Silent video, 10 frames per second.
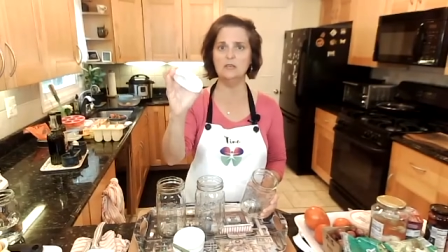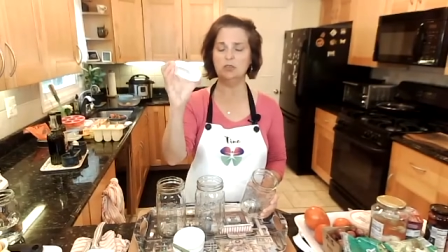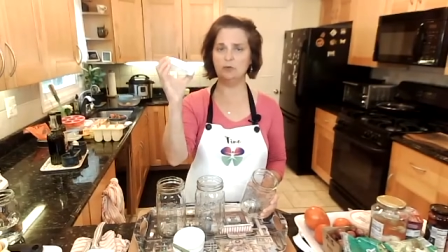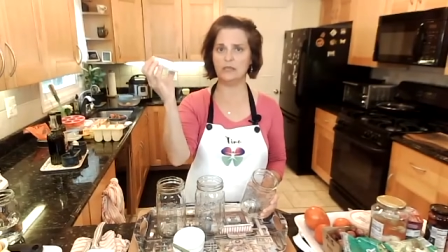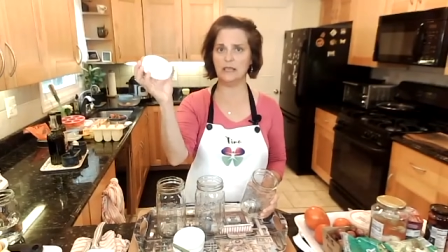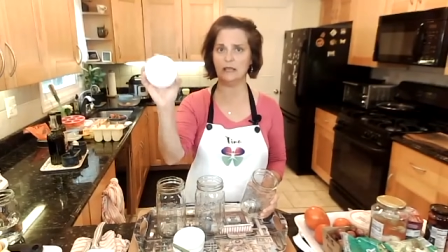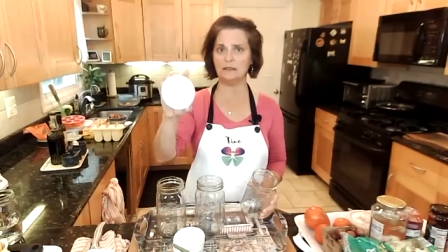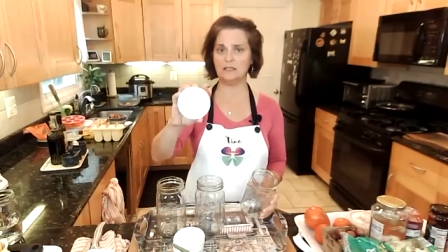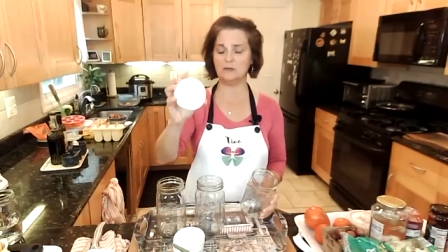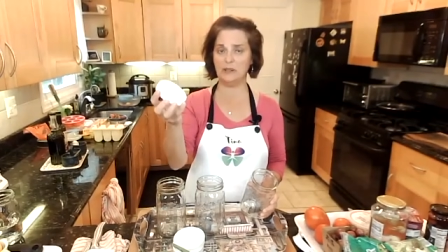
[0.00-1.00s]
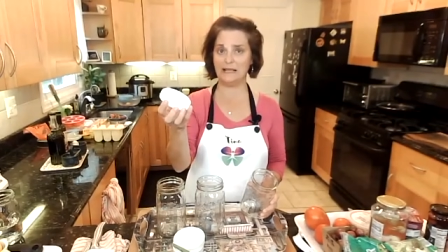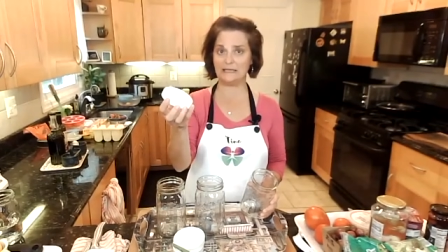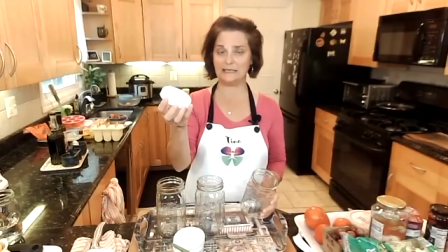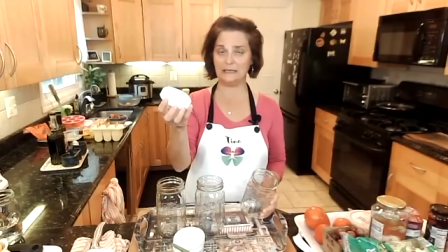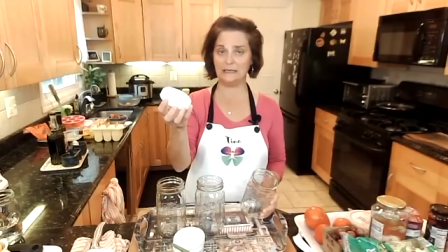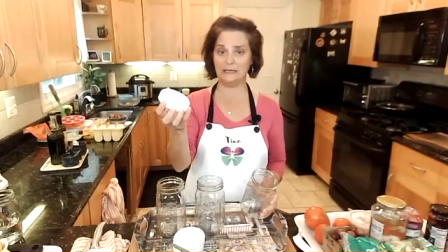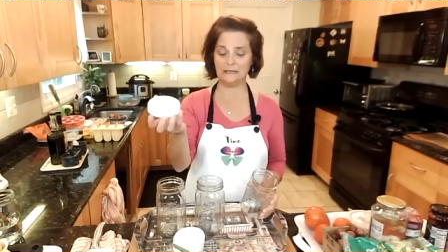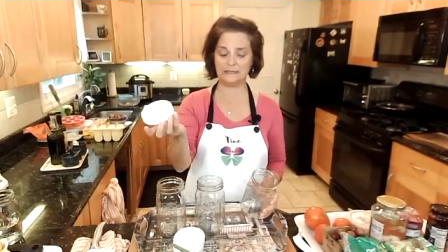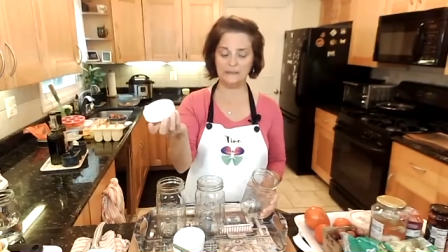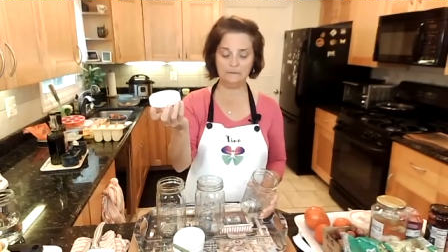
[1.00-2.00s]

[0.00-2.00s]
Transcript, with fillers: You can get these plastic lids.